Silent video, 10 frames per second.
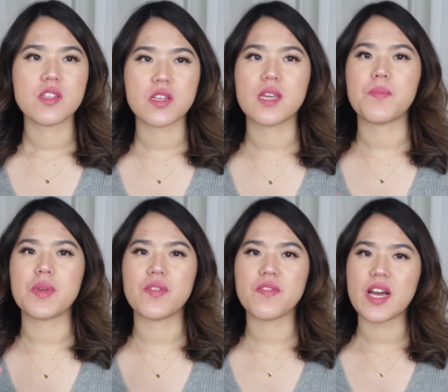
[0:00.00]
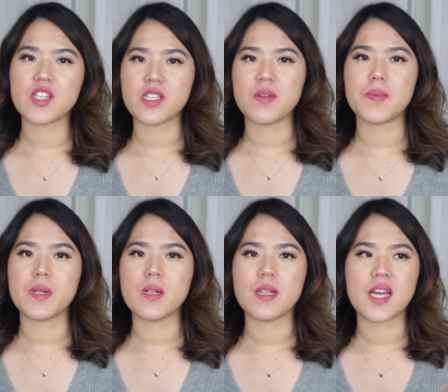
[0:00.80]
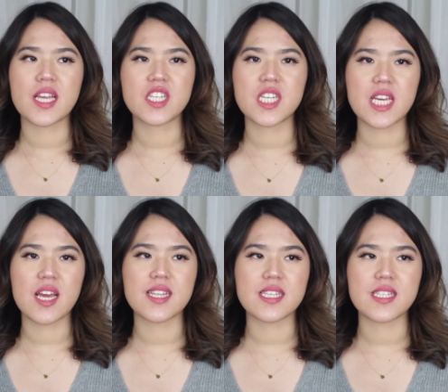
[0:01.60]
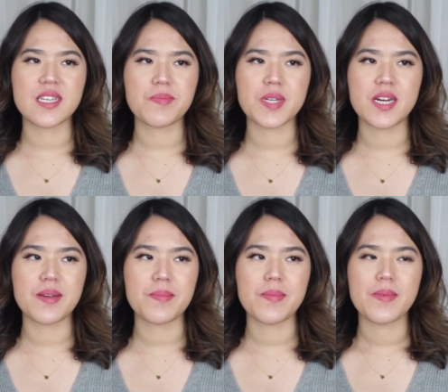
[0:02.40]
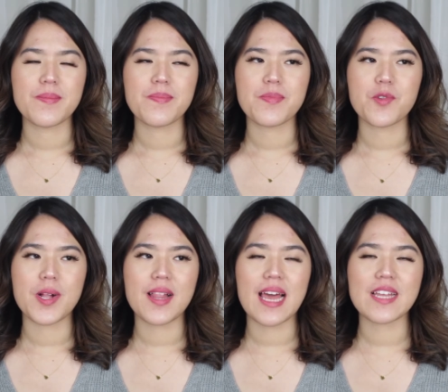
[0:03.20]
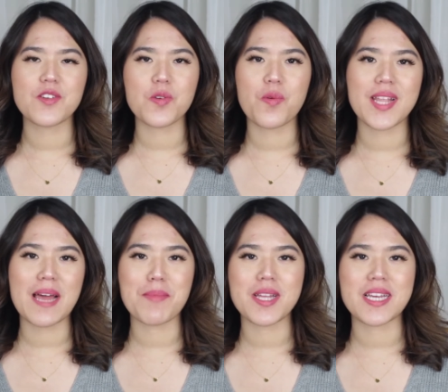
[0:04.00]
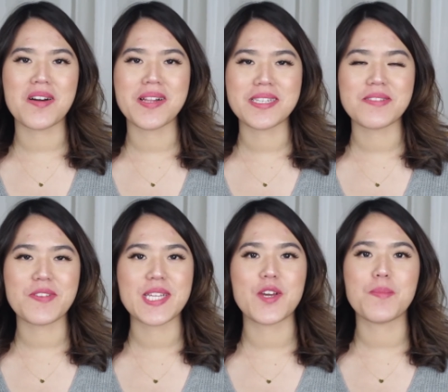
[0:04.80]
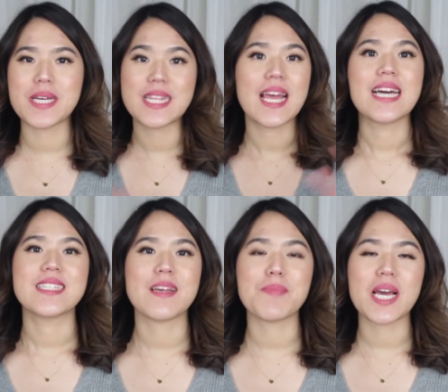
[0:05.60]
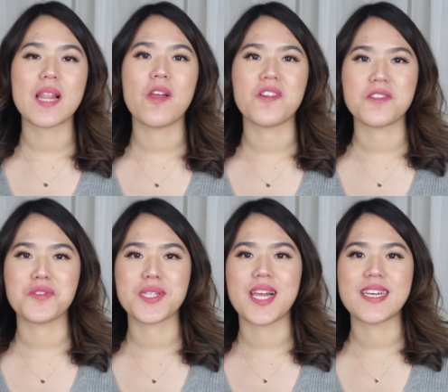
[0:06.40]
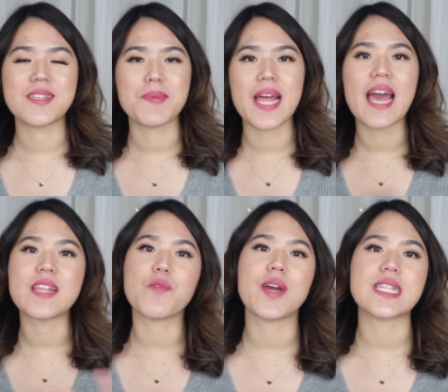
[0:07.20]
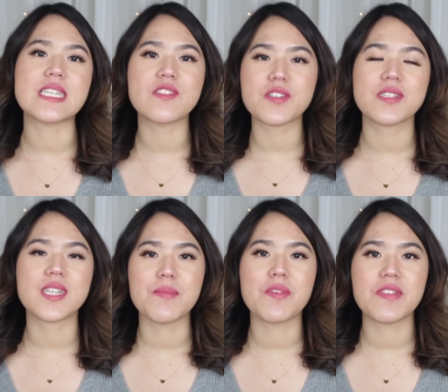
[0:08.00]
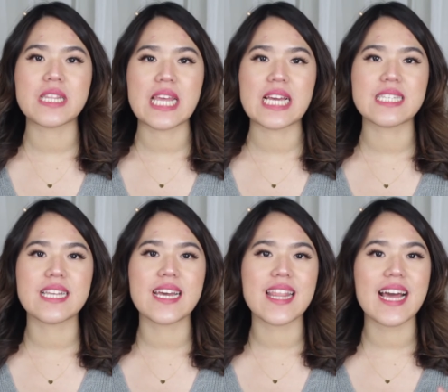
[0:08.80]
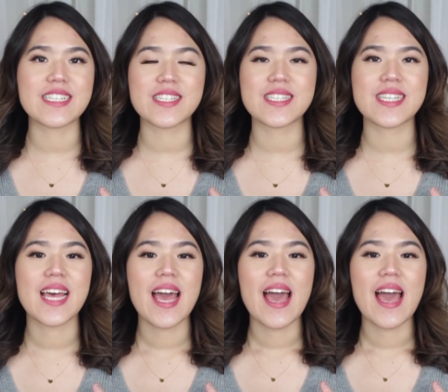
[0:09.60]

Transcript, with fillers: to keep you fashionable and chic at the same time. Well, I don't know what I'm gonna call this video, but something along those lines. But anyway, these are some of the things that I just